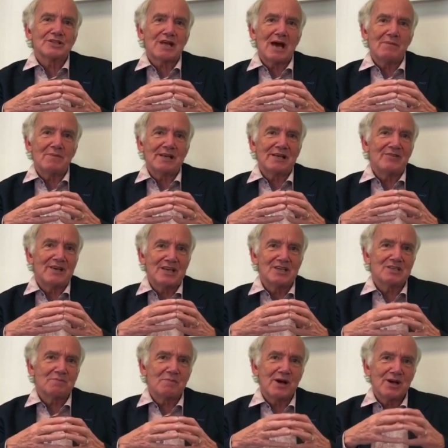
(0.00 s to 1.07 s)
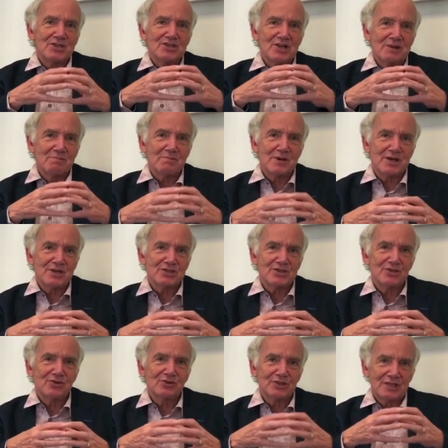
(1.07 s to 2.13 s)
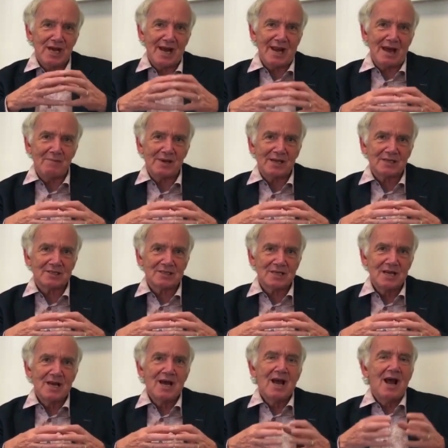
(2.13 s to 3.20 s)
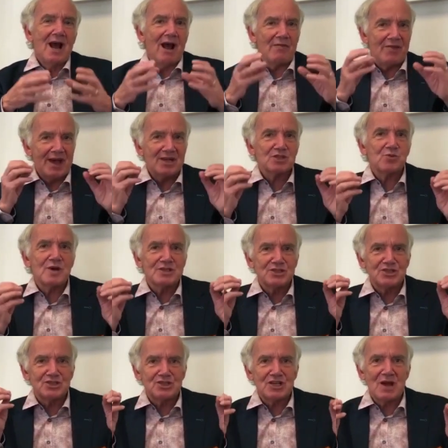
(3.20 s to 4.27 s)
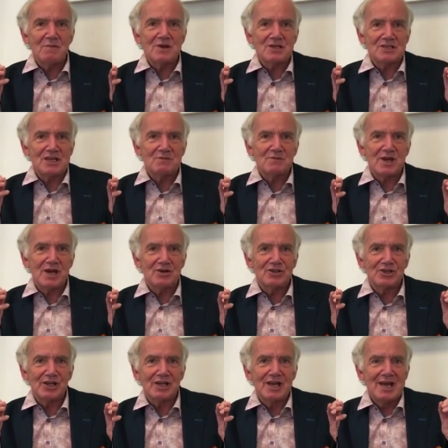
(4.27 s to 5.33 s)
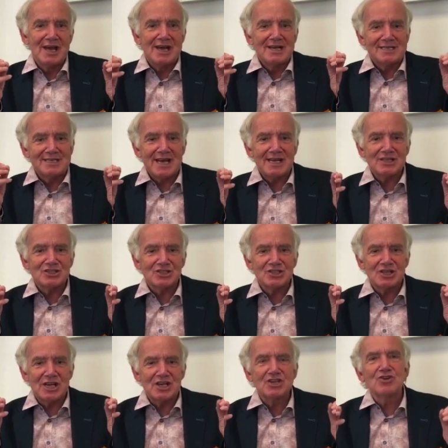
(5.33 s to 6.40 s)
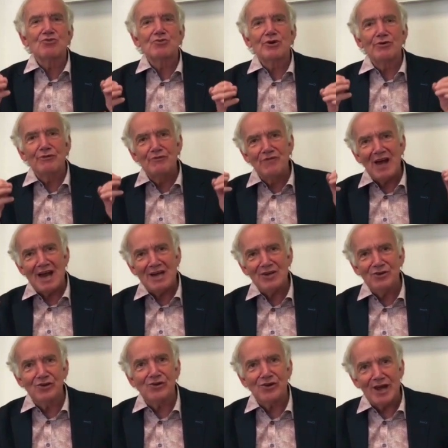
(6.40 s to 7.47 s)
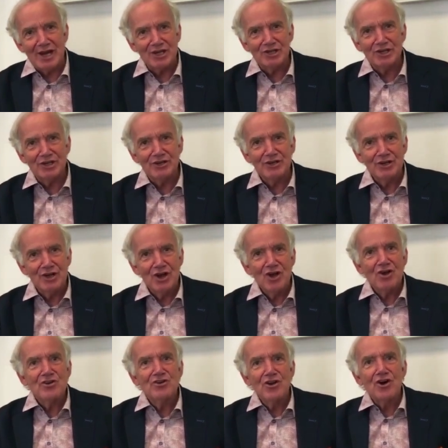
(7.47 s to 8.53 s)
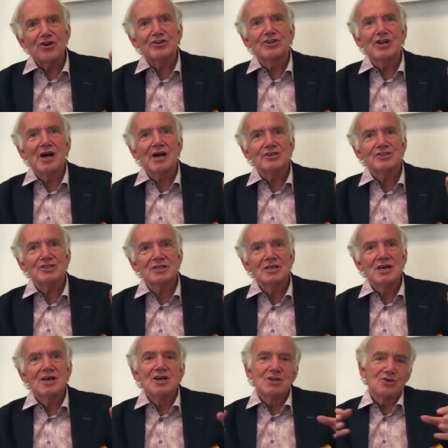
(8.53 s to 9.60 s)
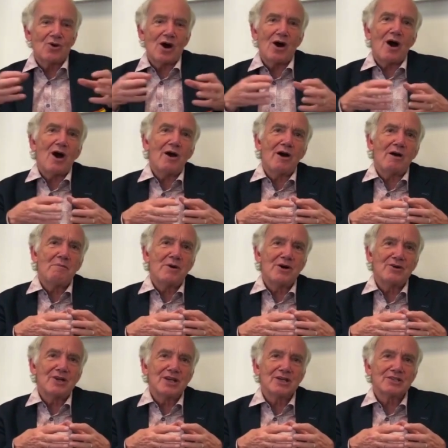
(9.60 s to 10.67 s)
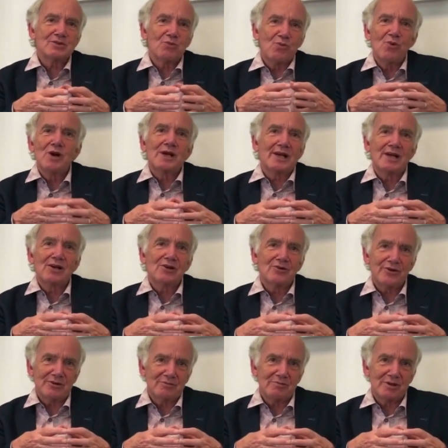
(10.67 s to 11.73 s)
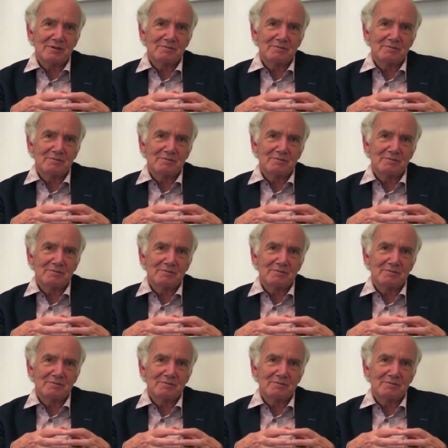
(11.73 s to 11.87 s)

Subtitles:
happening in the interpersonal and personal dynamics. And that's where systemic team coaching takes us into real value creation, not just to a harmonious working group.